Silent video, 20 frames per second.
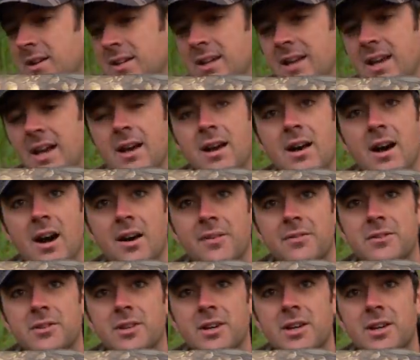yeah,
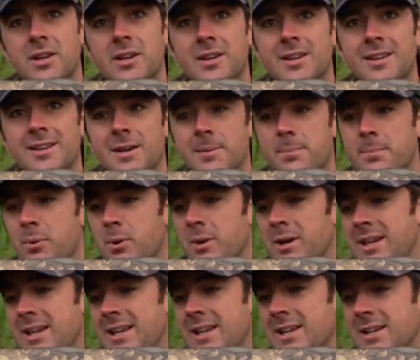after a
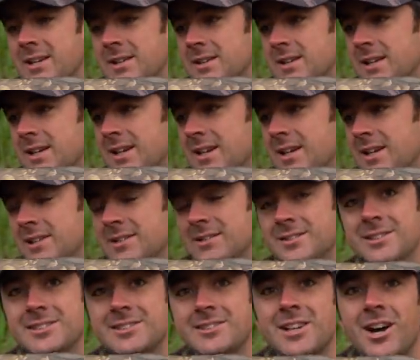pretty
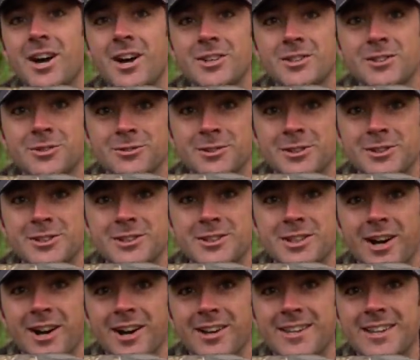disastrous
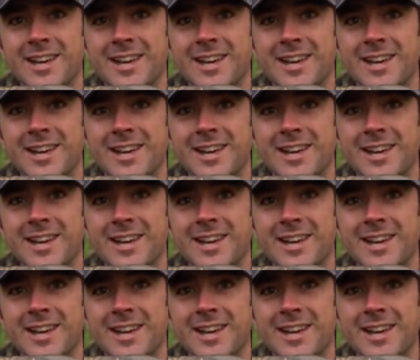start